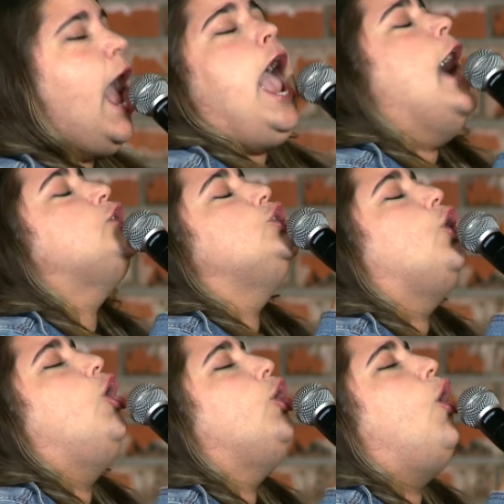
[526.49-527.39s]
How's she
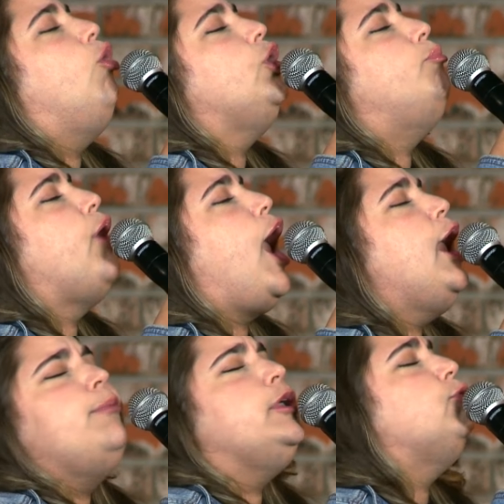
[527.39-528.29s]
going to hold a
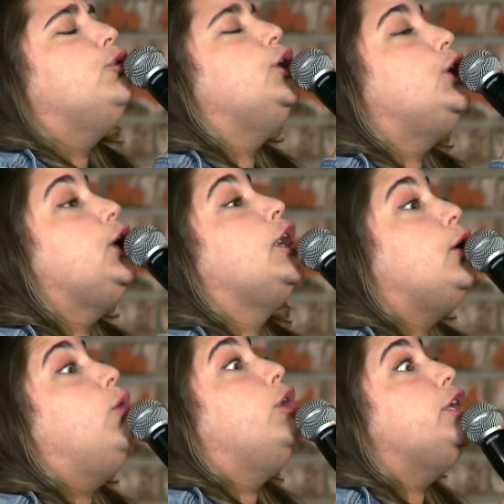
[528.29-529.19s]
baby when he
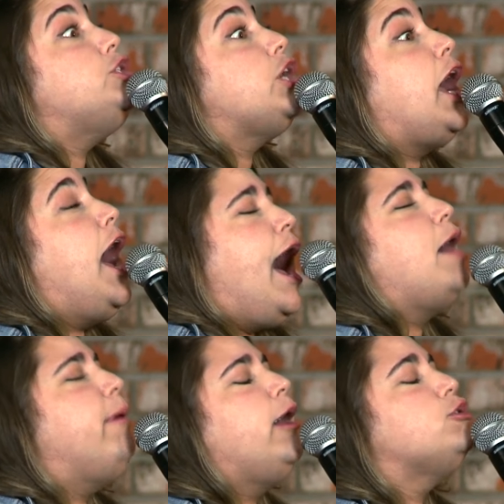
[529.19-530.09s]
can't hold a job?
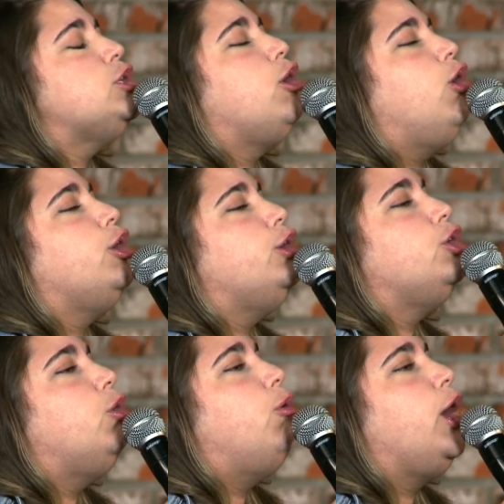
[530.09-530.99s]
How's she going to
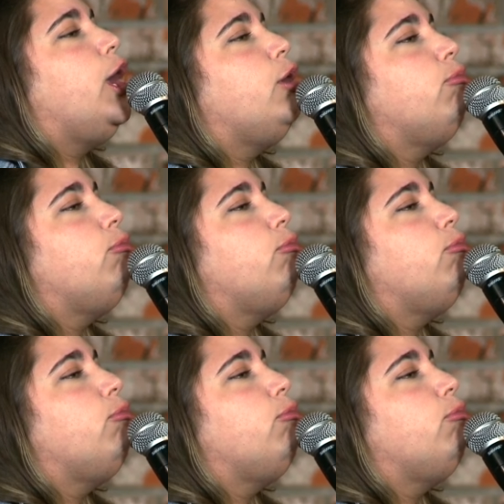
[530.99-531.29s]
do it?